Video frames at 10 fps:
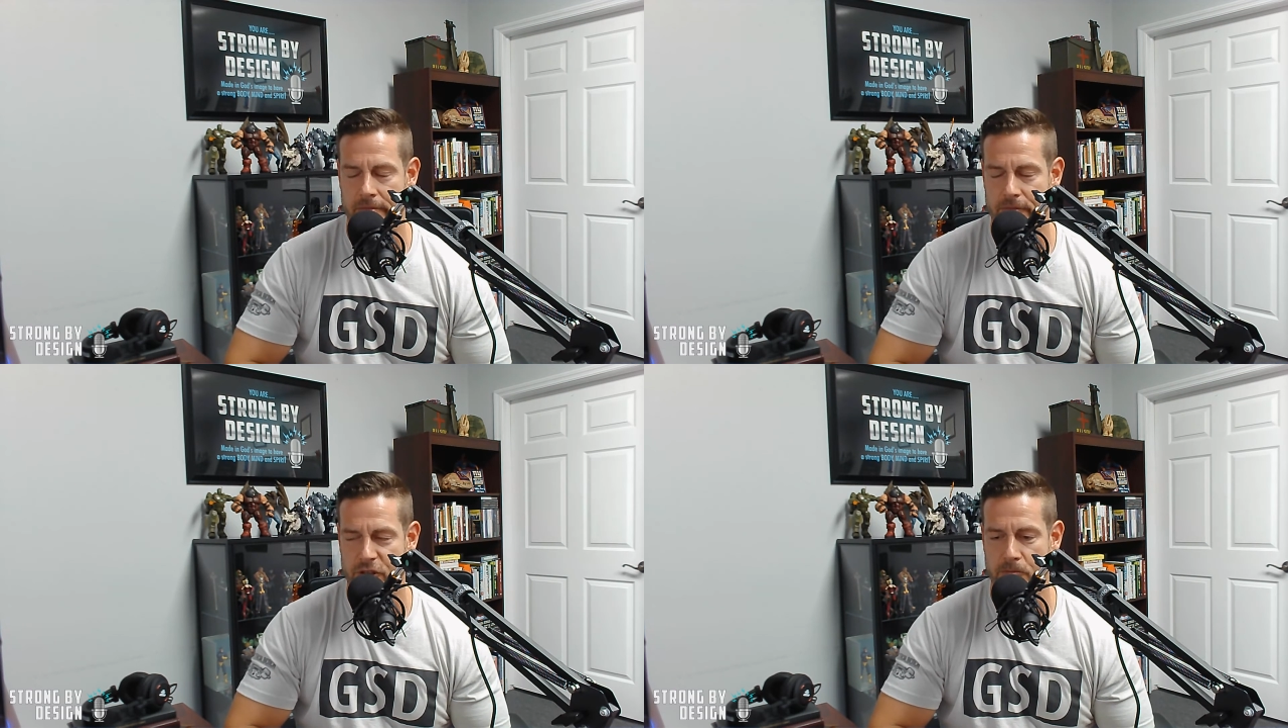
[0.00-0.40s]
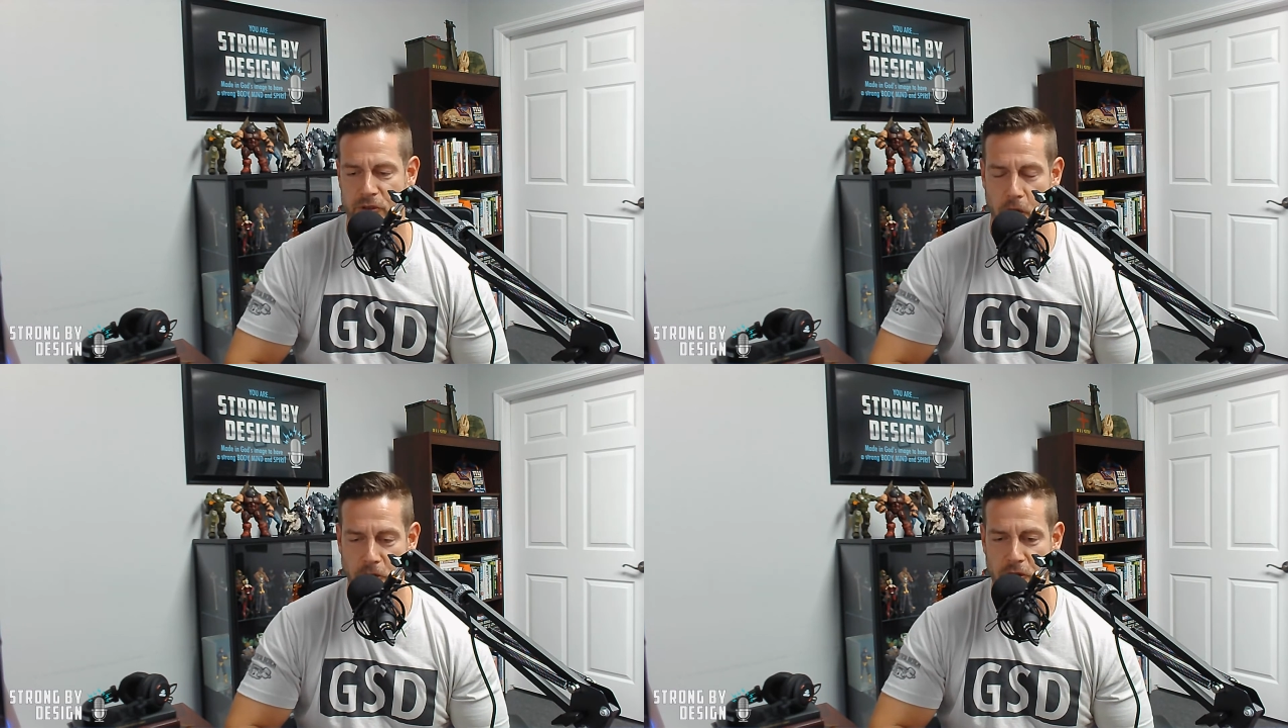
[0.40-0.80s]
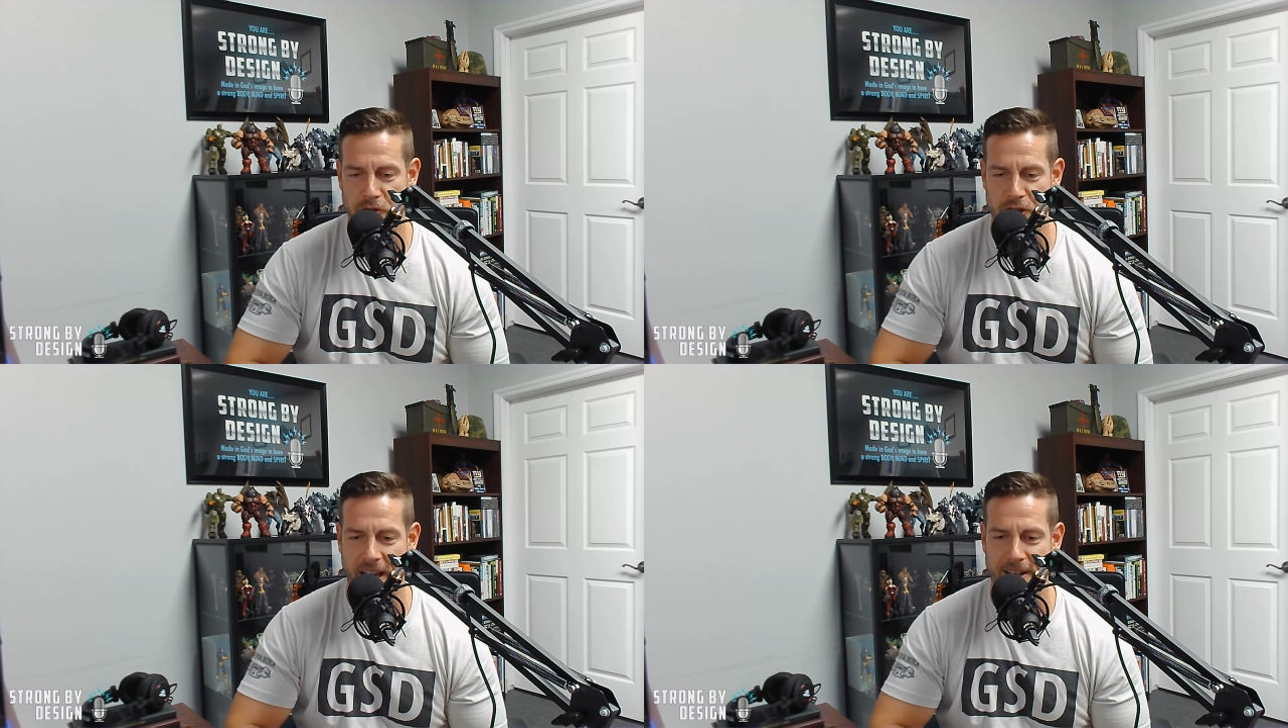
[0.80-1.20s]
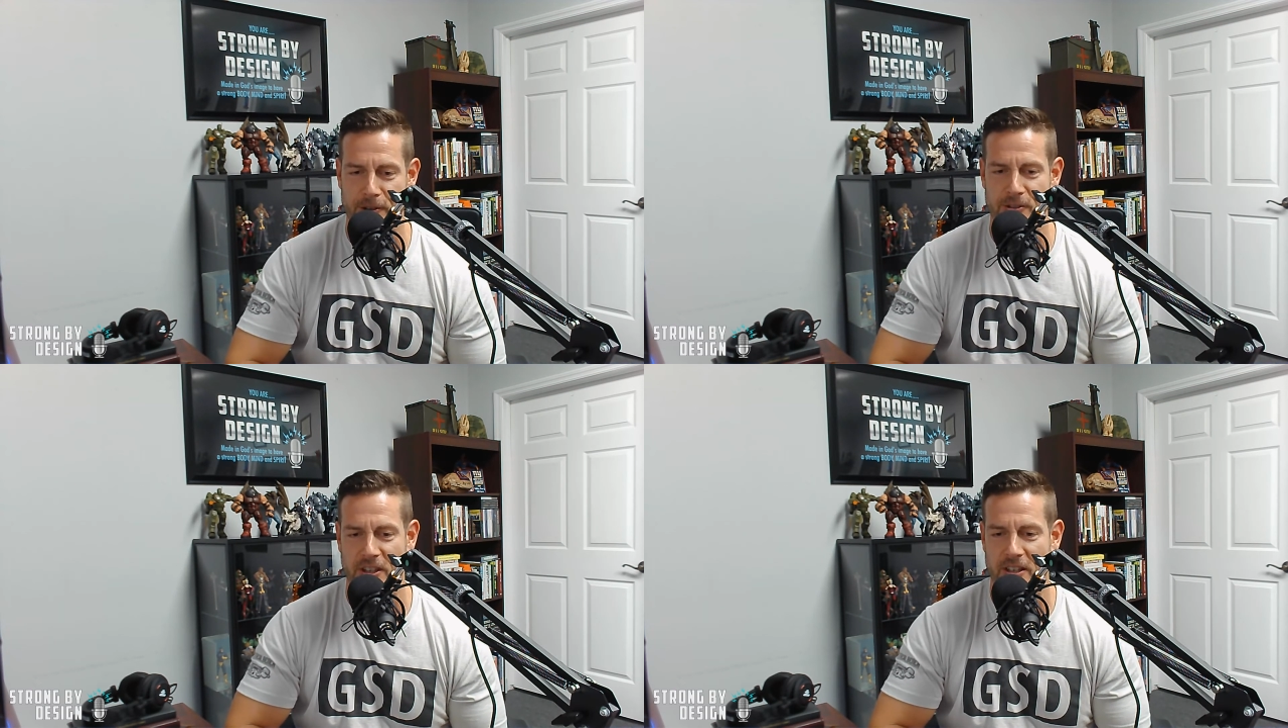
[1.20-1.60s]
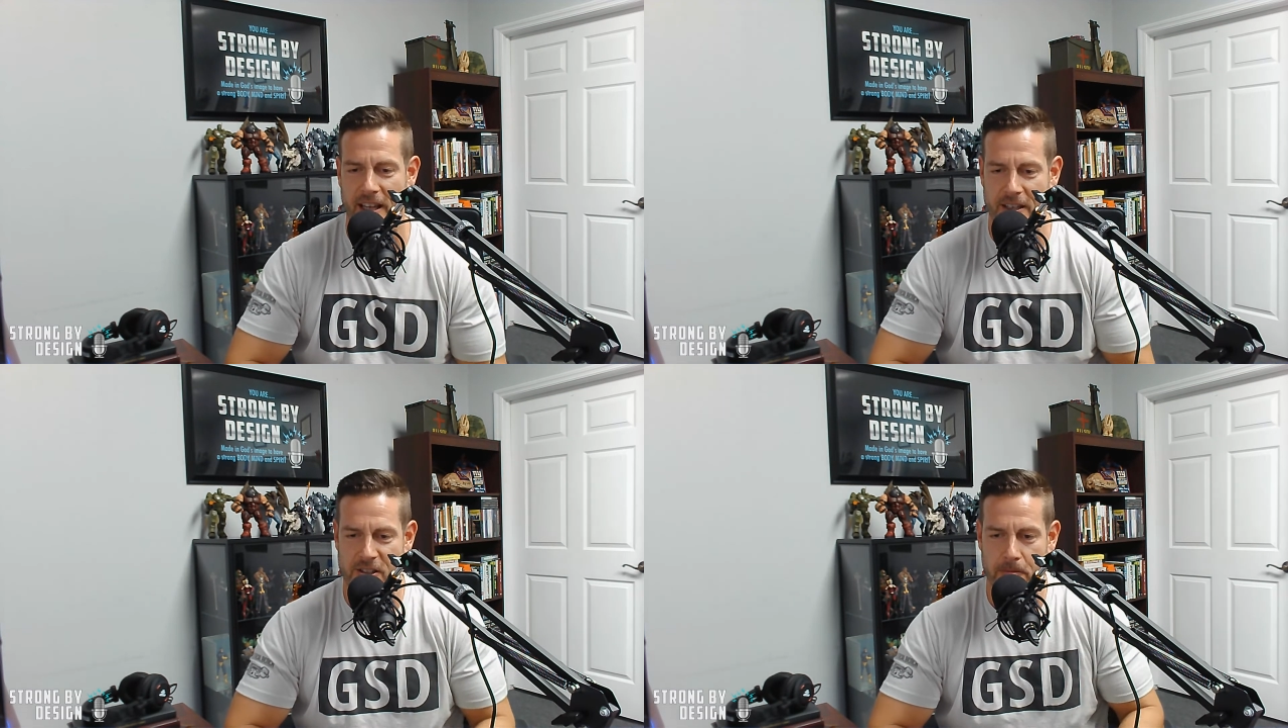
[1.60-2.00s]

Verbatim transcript: some social channels and, and